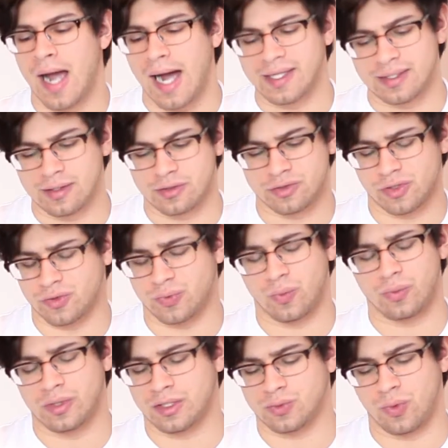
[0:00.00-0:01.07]
I think
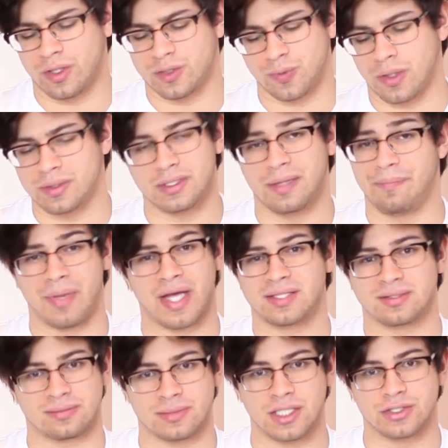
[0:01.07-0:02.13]
this one is probably the
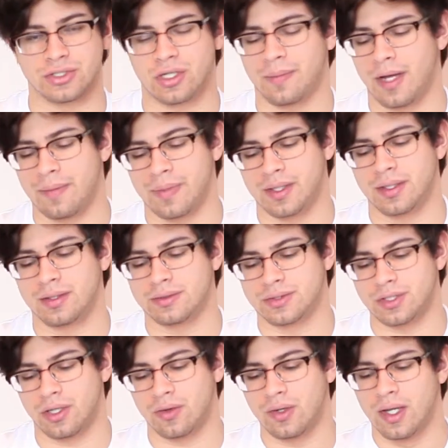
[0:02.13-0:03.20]
best t-shirt in my opinion.
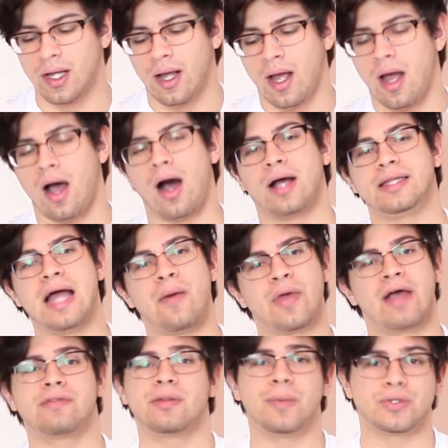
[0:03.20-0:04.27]
So now we
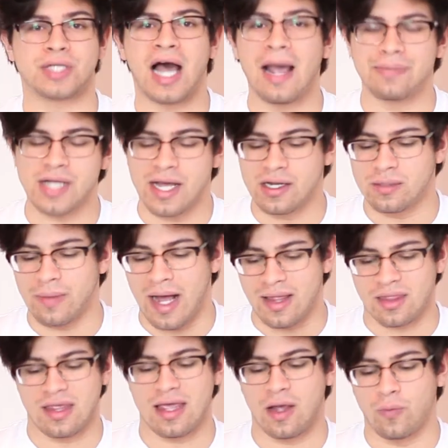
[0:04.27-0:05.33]
have the most hyped item, I
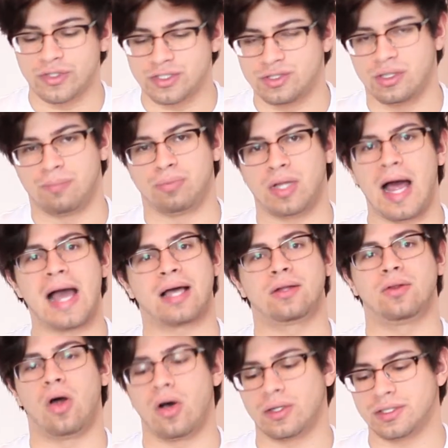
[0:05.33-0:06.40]
think, which is the black
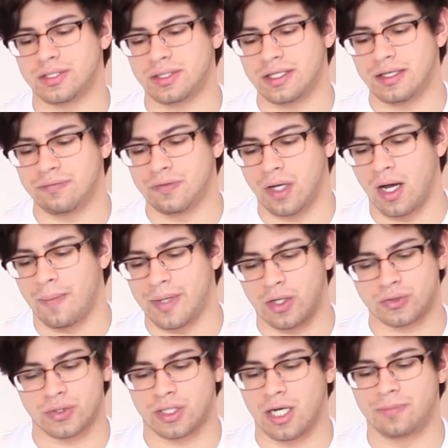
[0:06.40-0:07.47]
long sleeve. It
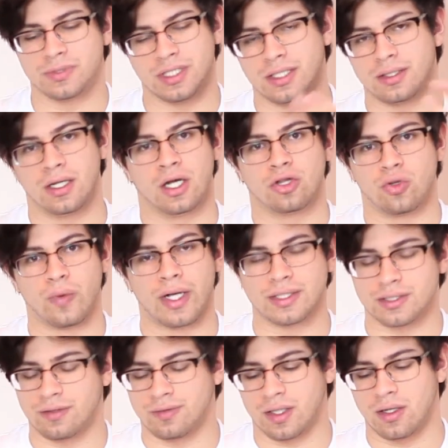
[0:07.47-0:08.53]
also comes in the
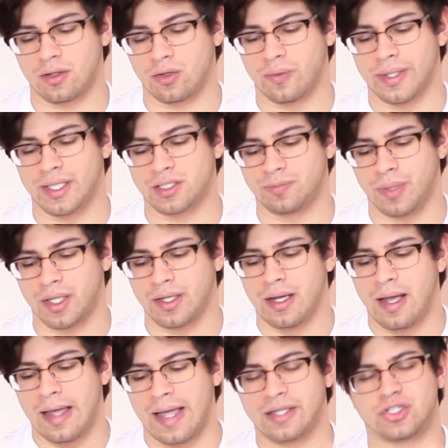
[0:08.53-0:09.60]
rest of the colorways, but
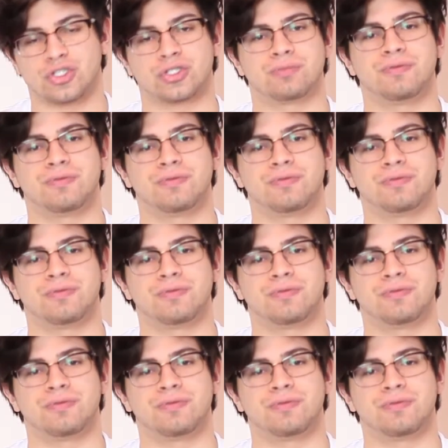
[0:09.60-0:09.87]
it just